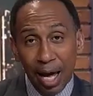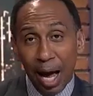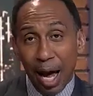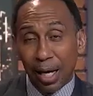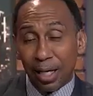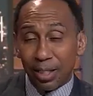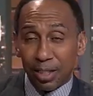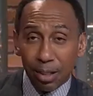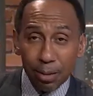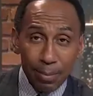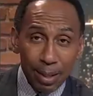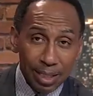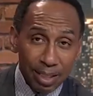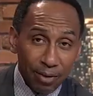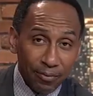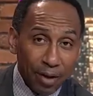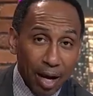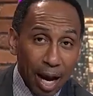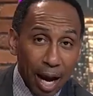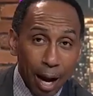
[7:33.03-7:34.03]
I consider
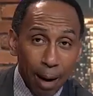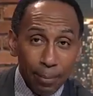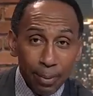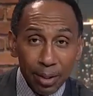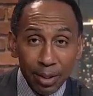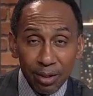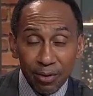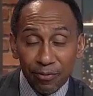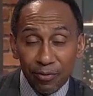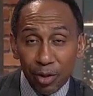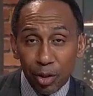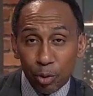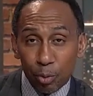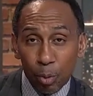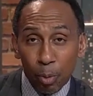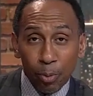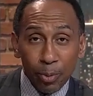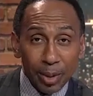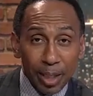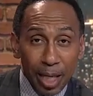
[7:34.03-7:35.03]
myself a hybrid
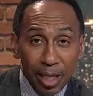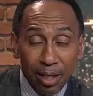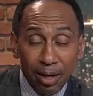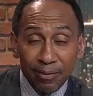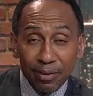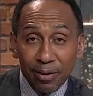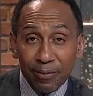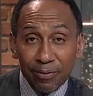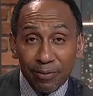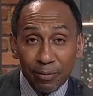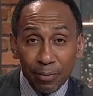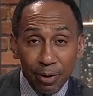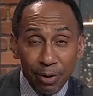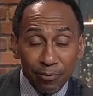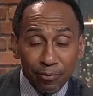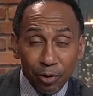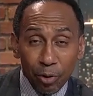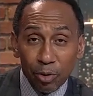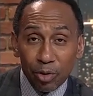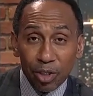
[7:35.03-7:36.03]
individual with that level
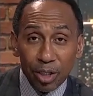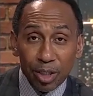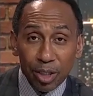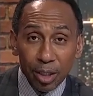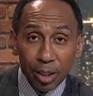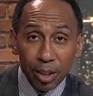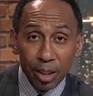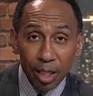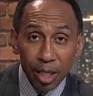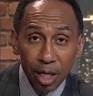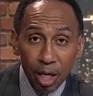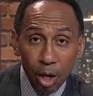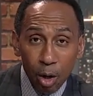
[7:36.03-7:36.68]
of versatility.